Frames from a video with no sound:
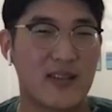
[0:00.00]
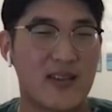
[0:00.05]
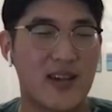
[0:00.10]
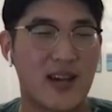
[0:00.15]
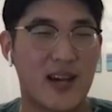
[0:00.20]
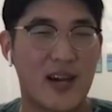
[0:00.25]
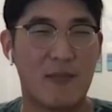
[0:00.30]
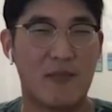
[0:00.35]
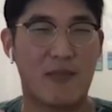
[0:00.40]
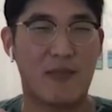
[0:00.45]

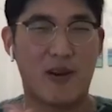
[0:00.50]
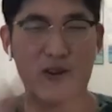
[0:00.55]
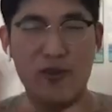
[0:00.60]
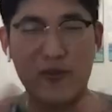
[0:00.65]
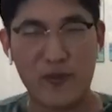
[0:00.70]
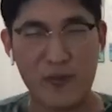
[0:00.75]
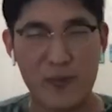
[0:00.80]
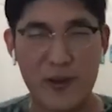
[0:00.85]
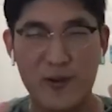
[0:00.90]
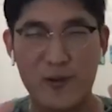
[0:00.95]
basically,
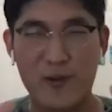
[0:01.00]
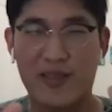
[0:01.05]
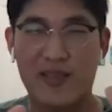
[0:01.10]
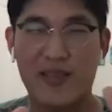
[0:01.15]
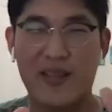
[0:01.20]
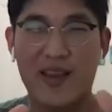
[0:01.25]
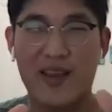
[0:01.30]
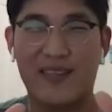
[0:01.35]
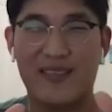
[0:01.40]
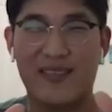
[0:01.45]
are you
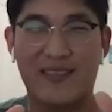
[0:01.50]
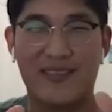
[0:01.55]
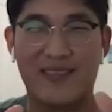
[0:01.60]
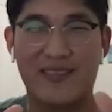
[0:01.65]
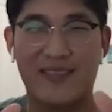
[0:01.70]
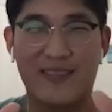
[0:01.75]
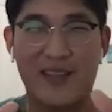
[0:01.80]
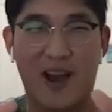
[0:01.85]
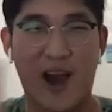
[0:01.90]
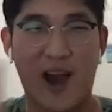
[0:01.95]
familiar with like
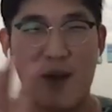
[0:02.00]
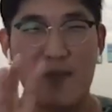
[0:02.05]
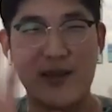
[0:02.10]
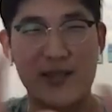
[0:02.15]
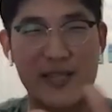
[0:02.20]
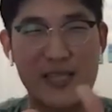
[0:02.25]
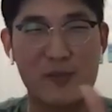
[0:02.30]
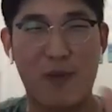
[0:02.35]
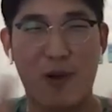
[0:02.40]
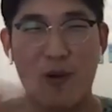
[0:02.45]
the
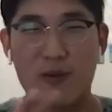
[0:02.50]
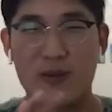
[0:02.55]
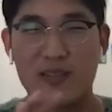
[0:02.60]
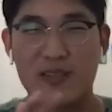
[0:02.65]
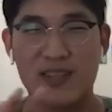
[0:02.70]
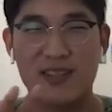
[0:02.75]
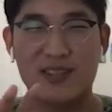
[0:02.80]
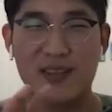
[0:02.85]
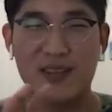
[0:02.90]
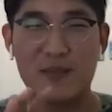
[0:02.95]
hub and
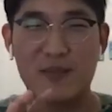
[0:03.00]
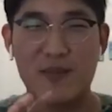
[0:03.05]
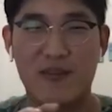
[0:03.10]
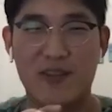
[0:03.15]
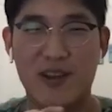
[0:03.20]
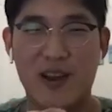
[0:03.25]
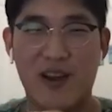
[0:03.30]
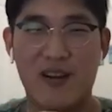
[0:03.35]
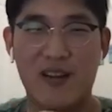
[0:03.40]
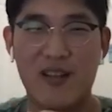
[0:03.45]
spoke
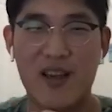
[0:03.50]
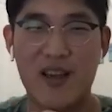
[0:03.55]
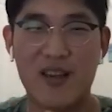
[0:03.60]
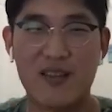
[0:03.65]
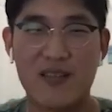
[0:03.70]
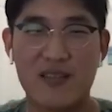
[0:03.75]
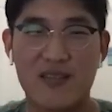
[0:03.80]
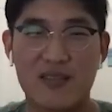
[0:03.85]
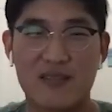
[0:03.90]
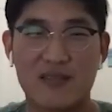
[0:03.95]
system of an
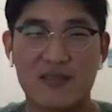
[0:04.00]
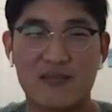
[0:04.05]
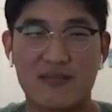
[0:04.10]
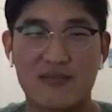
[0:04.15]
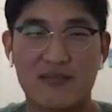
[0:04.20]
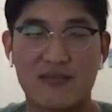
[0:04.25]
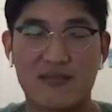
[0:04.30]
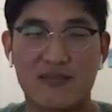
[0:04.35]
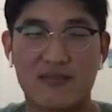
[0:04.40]
airline?